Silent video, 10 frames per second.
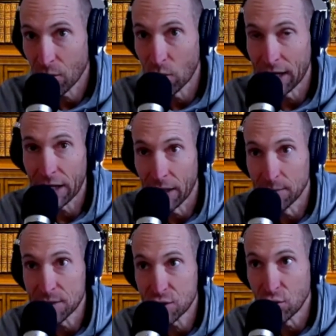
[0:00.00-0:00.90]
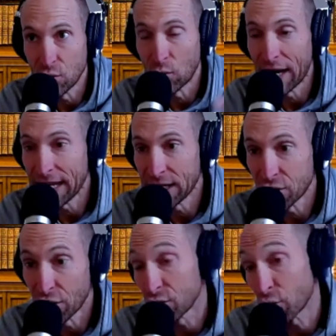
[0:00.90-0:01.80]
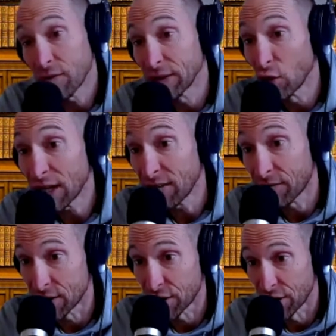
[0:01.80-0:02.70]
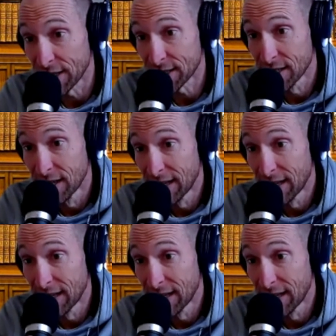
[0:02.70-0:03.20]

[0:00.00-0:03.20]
when it comes to rating attorneys or even looking for attorneys.